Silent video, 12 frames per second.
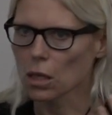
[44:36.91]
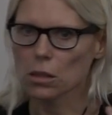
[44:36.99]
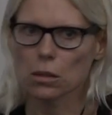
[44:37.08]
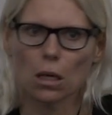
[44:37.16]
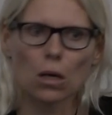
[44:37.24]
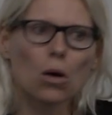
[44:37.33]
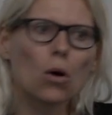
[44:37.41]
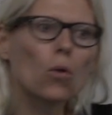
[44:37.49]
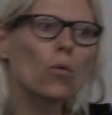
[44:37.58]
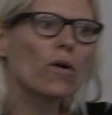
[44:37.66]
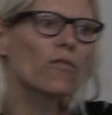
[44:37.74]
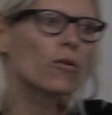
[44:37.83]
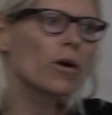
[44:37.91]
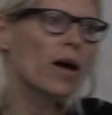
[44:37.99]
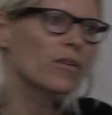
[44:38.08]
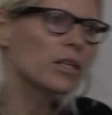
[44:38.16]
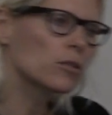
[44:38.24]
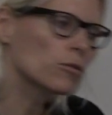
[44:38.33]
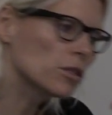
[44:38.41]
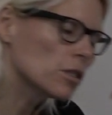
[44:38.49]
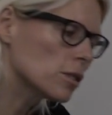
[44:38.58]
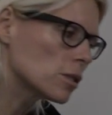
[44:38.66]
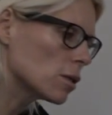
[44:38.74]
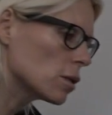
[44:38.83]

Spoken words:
So if you have an increased